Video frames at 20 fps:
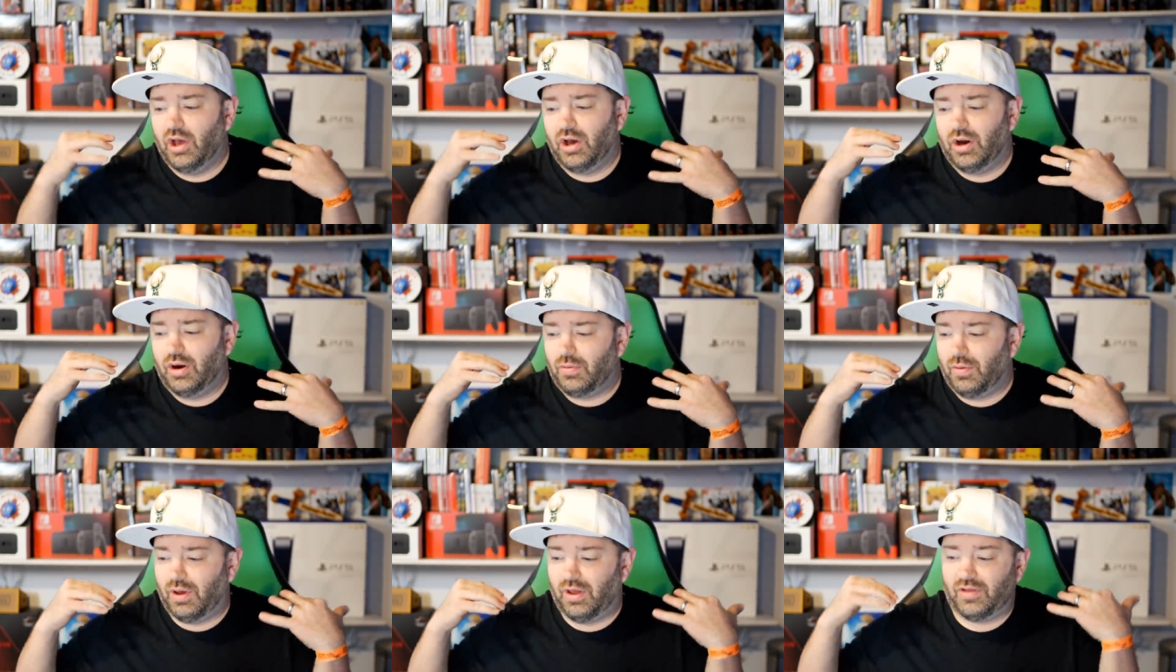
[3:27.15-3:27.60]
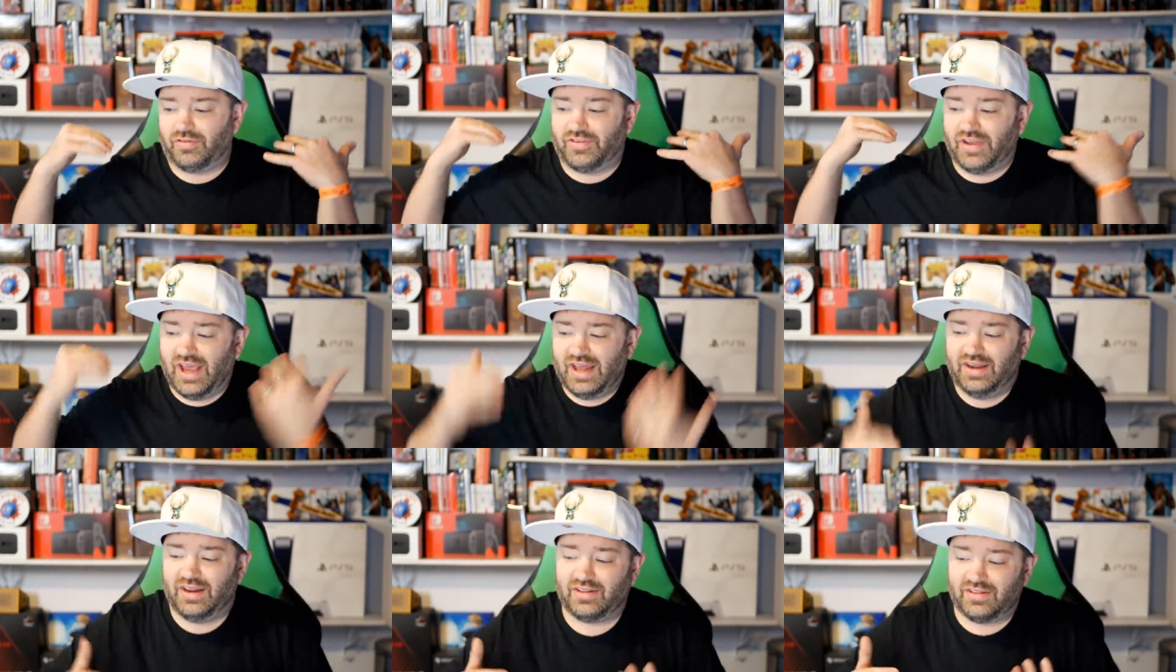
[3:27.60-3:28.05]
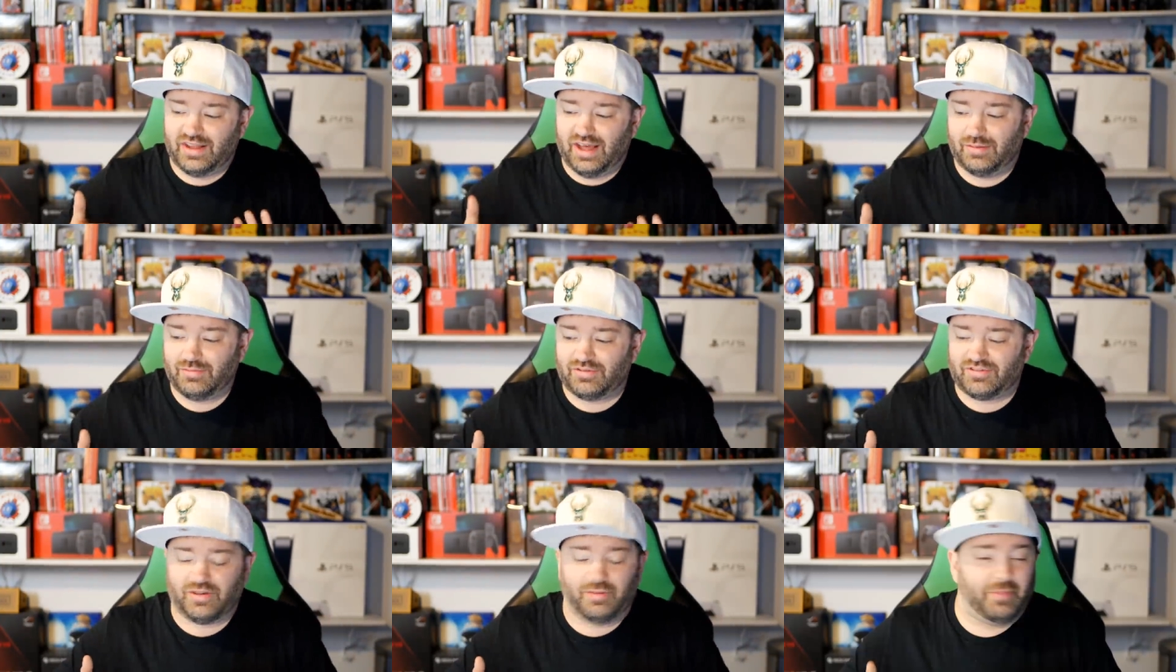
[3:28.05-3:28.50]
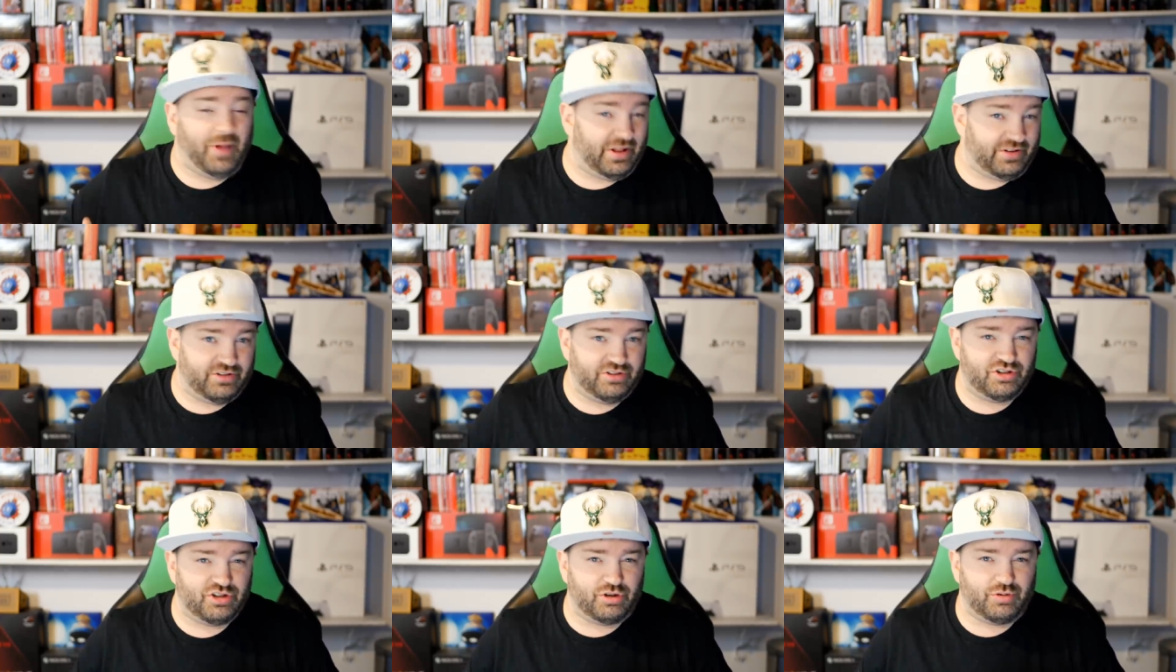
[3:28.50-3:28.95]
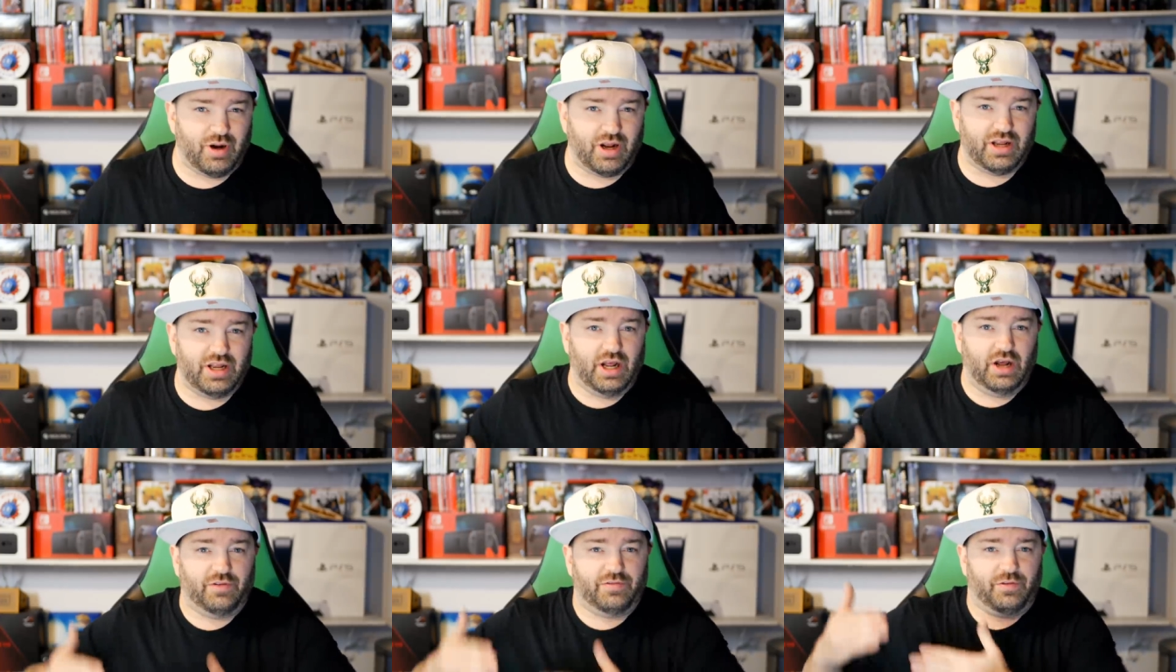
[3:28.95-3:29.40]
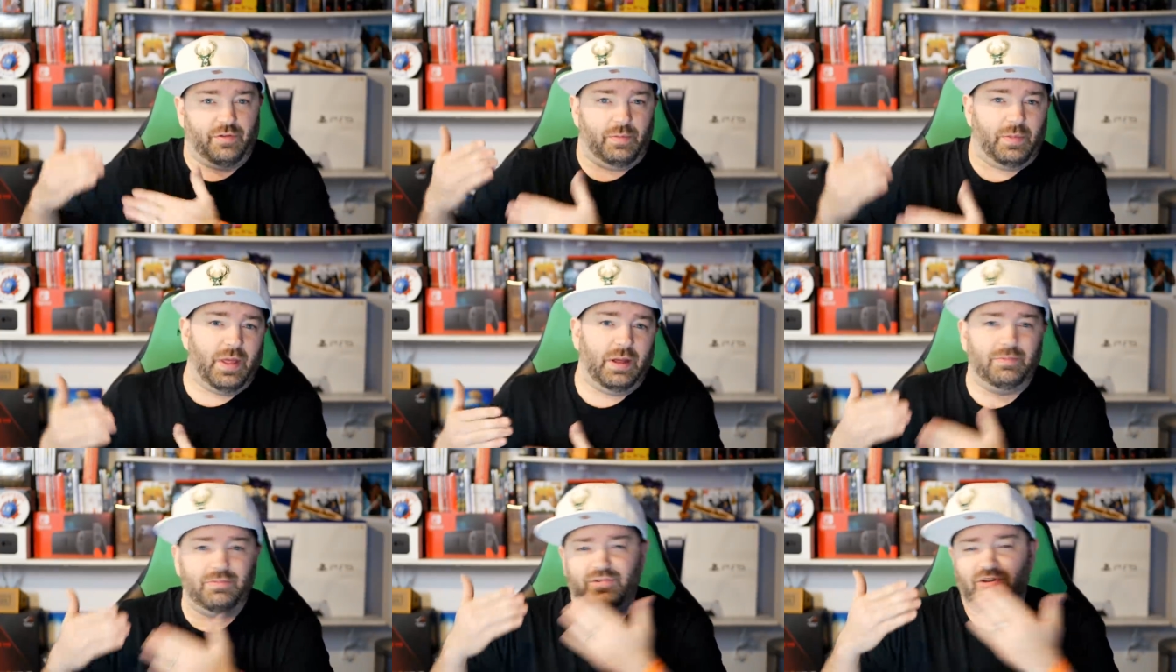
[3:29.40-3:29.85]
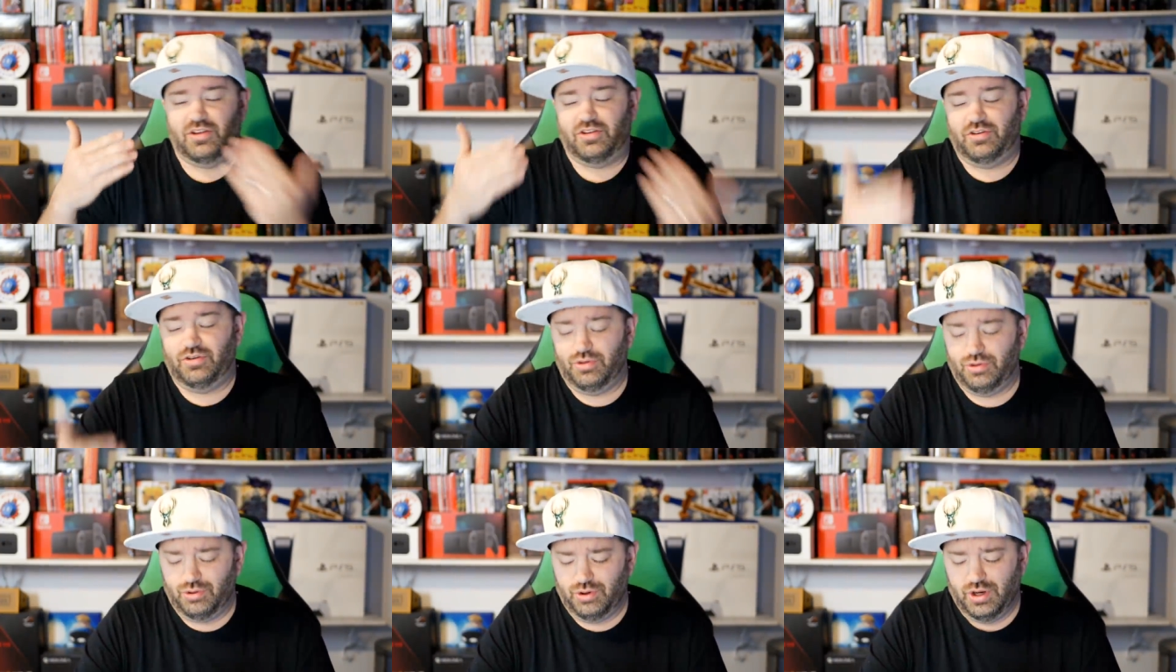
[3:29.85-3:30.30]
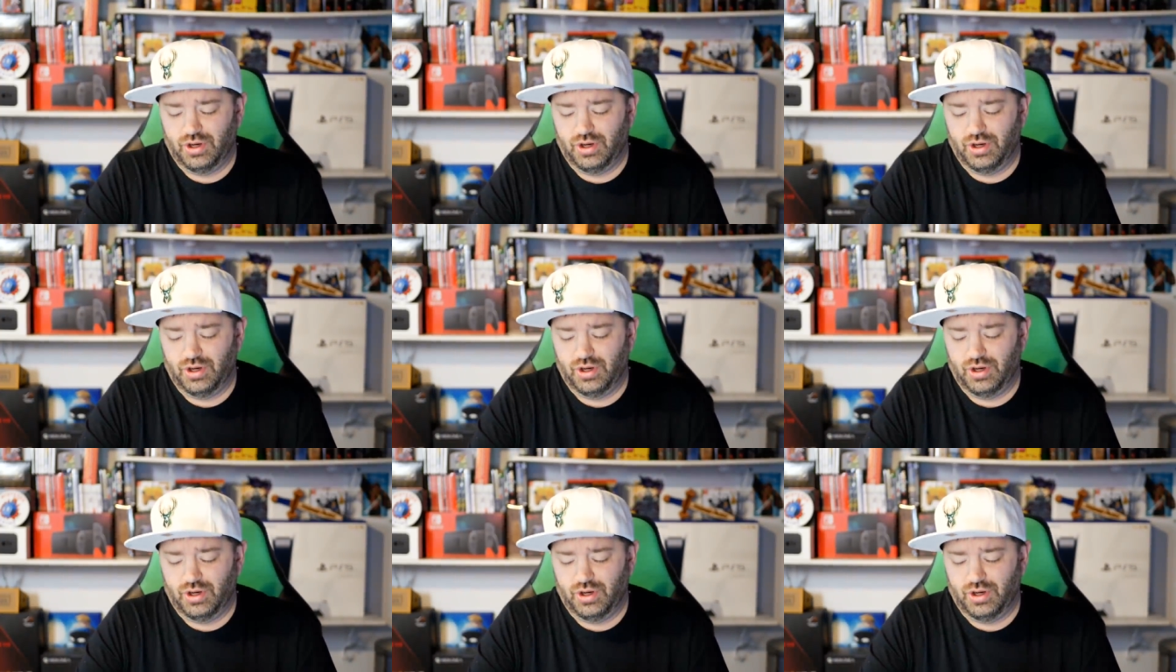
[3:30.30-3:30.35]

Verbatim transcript: well, technically I'm just a messenger right now from them to you.